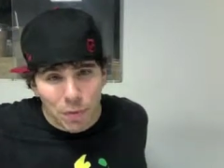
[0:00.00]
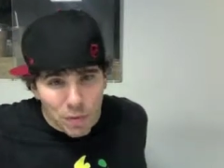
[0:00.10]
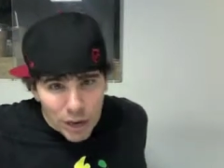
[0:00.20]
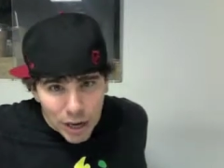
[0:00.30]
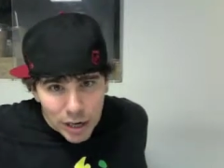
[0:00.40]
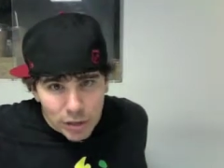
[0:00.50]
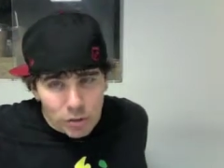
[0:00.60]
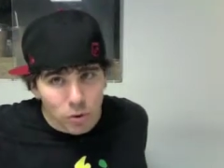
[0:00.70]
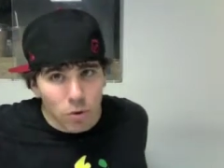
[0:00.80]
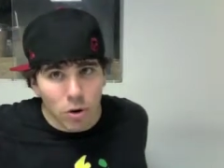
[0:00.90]

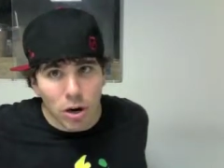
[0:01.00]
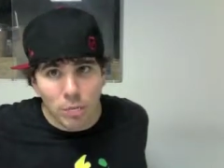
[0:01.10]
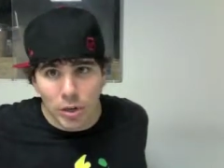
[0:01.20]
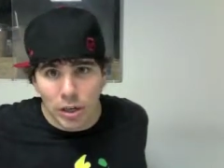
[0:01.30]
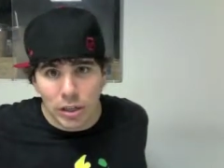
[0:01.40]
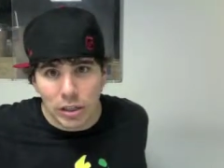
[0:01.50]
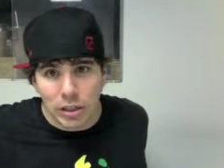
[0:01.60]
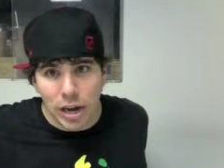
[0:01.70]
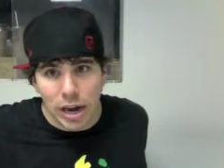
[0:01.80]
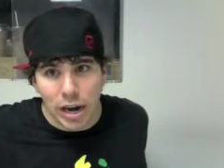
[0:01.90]
face, or I'm going to
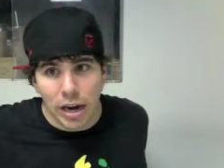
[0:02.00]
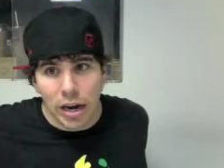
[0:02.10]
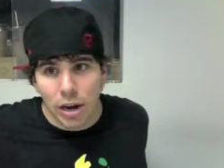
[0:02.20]
say,